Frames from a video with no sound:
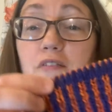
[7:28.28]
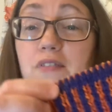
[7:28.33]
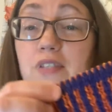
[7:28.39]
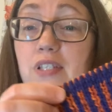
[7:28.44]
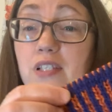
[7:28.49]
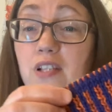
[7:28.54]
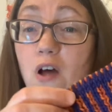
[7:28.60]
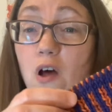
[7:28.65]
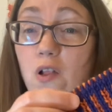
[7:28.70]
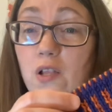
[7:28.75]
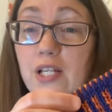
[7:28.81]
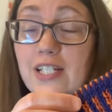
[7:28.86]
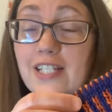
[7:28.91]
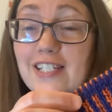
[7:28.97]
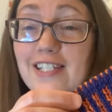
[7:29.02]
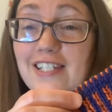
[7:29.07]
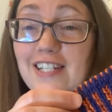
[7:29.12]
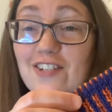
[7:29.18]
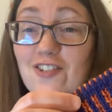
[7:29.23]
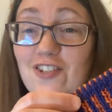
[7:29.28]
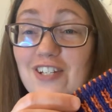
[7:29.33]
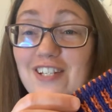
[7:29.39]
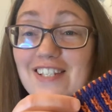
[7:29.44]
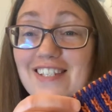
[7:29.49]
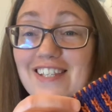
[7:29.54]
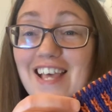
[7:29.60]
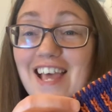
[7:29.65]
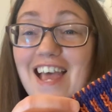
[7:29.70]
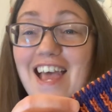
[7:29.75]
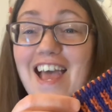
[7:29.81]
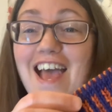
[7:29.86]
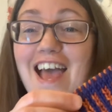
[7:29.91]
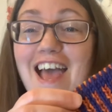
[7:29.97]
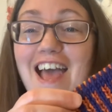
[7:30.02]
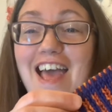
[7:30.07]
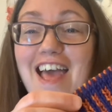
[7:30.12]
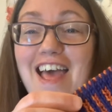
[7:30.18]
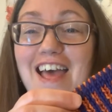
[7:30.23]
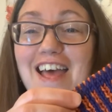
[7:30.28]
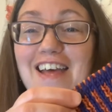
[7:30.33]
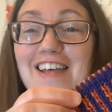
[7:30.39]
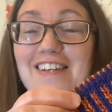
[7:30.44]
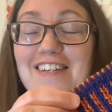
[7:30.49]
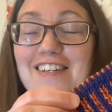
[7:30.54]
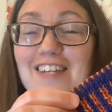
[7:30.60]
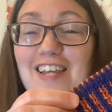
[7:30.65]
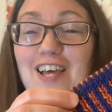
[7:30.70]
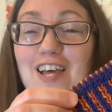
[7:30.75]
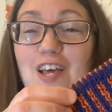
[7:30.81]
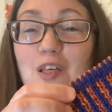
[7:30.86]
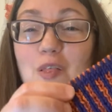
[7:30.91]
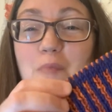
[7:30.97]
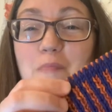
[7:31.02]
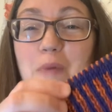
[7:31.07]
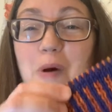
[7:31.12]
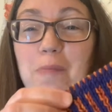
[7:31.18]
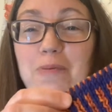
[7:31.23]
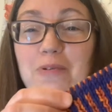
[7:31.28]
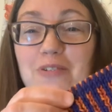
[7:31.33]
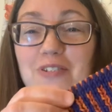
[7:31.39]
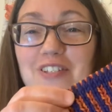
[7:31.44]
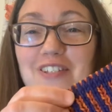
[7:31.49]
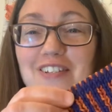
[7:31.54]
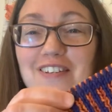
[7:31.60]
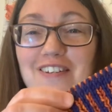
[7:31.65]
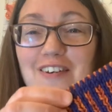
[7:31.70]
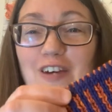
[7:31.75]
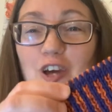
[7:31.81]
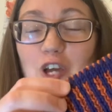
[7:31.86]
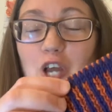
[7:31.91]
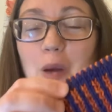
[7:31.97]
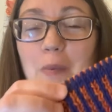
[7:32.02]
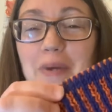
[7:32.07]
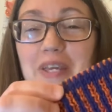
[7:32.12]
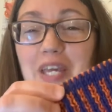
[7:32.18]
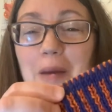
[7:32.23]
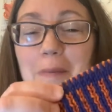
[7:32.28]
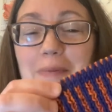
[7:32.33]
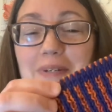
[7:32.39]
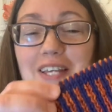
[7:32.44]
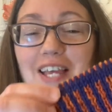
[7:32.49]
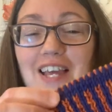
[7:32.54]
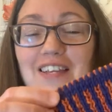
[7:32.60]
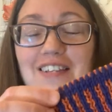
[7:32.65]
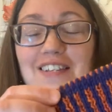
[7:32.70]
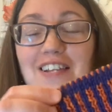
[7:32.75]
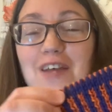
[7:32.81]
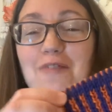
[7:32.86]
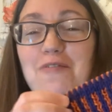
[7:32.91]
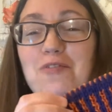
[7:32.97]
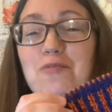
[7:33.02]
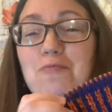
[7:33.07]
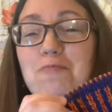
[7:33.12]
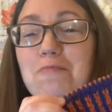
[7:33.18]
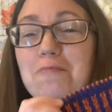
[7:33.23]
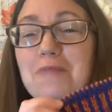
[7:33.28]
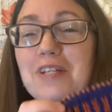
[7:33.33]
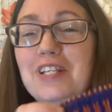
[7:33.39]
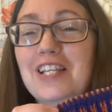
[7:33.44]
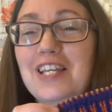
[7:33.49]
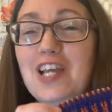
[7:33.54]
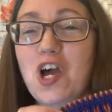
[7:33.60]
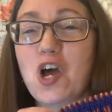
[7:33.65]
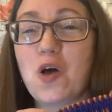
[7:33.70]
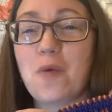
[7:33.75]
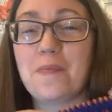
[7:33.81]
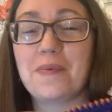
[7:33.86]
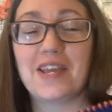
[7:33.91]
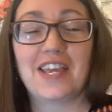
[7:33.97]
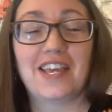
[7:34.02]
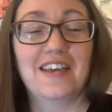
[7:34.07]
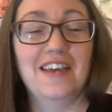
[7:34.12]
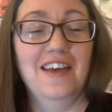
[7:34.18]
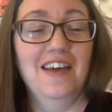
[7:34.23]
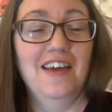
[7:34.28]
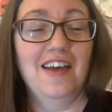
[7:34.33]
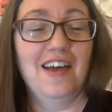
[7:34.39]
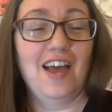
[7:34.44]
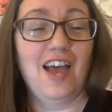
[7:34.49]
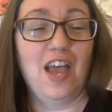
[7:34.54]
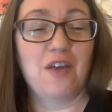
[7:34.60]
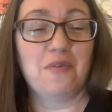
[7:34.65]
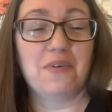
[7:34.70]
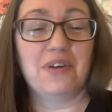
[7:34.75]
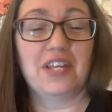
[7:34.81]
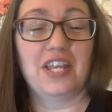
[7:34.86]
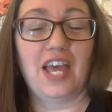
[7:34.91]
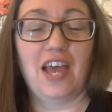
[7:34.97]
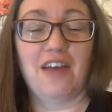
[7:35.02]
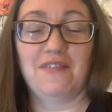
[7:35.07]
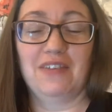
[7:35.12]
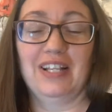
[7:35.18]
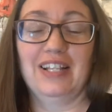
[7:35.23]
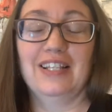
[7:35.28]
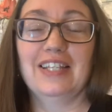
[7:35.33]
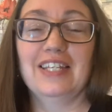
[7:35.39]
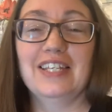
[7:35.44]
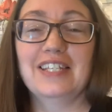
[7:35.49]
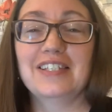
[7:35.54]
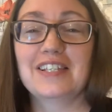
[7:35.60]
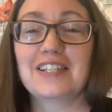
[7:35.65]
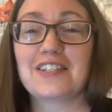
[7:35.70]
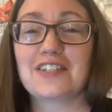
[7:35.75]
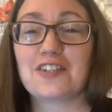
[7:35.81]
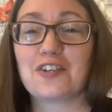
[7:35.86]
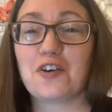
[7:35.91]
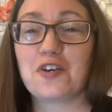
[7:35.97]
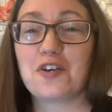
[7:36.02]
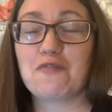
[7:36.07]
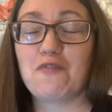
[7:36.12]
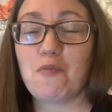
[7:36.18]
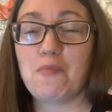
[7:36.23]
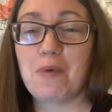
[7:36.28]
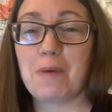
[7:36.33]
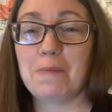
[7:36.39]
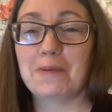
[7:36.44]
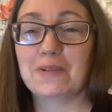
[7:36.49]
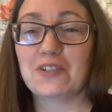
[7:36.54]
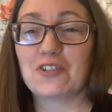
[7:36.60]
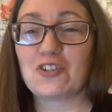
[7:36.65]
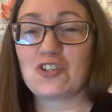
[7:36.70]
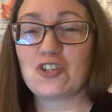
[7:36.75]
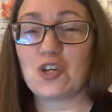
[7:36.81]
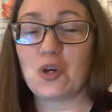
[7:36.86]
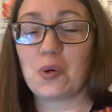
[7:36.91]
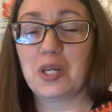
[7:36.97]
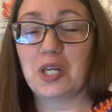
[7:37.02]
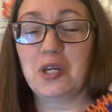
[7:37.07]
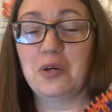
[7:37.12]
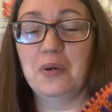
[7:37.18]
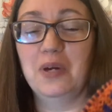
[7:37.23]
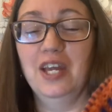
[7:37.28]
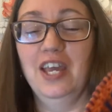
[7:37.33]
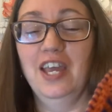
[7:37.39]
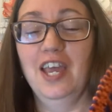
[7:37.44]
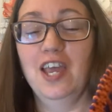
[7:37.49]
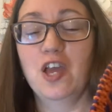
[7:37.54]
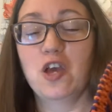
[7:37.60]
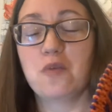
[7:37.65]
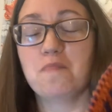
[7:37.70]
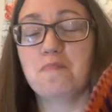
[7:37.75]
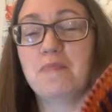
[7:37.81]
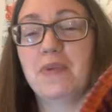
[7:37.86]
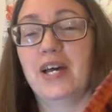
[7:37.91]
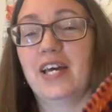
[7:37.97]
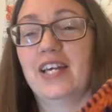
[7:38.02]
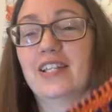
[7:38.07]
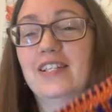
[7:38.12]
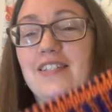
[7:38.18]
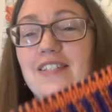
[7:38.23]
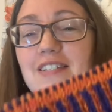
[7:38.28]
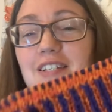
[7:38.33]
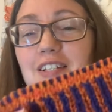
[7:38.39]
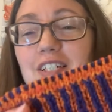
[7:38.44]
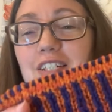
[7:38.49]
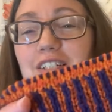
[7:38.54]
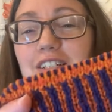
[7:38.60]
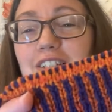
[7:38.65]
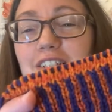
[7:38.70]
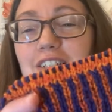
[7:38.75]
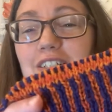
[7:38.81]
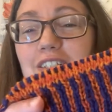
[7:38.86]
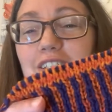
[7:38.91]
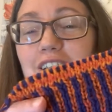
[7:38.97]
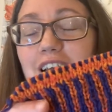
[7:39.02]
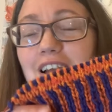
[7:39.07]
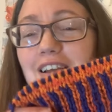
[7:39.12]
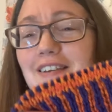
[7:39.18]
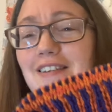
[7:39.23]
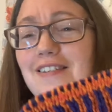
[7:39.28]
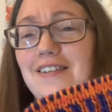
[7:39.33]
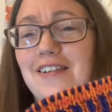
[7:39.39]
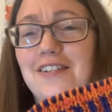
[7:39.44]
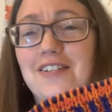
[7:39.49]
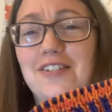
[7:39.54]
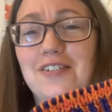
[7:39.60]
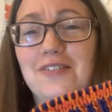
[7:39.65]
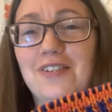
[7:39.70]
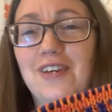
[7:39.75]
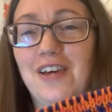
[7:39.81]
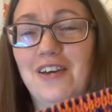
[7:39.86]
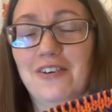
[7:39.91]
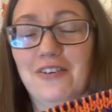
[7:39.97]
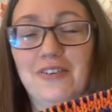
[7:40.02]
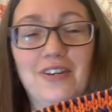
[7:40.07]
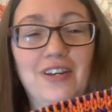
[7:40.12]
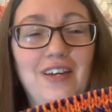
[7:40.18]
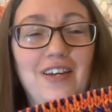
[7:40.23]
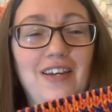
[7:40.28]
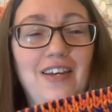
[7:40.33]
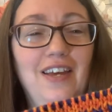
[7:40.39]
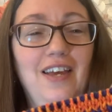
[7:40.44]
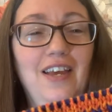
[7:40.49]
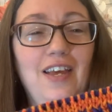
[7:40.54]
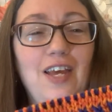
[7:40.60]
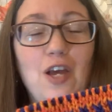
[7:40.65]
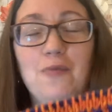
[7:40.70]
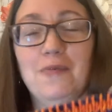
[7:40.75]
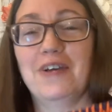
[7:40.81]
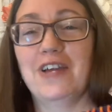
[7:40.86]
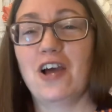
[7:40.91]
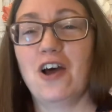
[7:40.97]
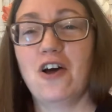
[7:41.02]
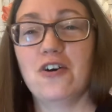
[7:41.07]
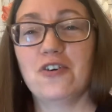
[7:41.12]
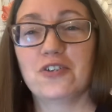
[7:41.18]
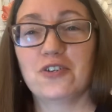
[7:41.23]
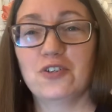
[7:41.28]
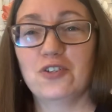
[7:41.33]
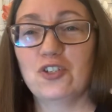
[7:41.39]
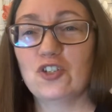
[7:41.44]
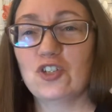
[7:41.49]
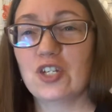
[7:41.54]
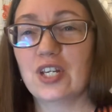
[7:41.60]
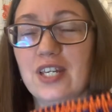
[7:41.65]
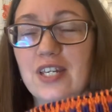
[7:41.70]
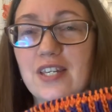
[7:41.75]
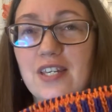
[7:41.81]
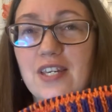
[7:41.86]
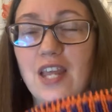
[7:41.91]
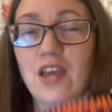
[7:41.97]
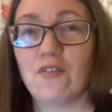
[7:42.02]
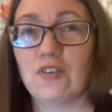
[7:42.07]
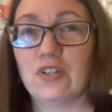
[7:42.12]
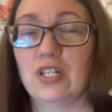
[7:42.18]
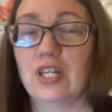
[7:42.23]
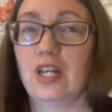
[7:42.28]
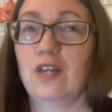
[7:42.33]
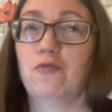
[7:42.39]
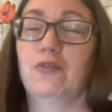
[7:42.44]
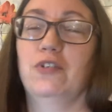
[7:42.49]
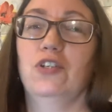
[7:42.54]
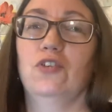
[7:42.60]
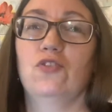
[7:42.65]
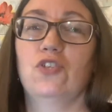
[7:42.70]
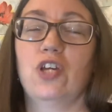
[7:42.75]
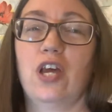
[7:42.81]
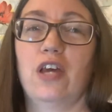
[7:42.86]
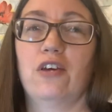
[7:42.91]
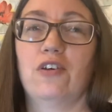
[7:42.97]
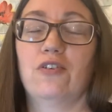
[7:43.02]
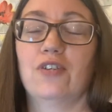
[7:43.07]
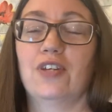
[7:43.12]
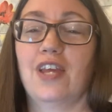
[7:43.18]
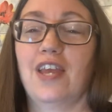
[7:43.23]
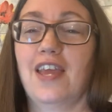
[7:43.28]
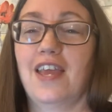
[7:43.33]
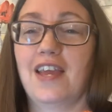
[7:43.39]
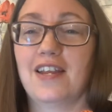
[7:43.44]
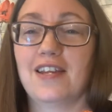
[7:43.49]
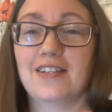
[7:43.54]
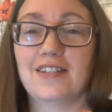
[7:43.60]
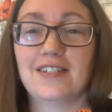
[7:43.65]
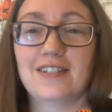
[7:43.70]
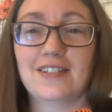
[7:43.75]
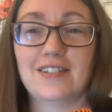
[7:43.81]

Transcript: solid stitches, and bubbles are coming up next. I was really hoping I would have at least the start of a bubble to show you, but I just got too tired. And we all know you should never knit when you're tired, and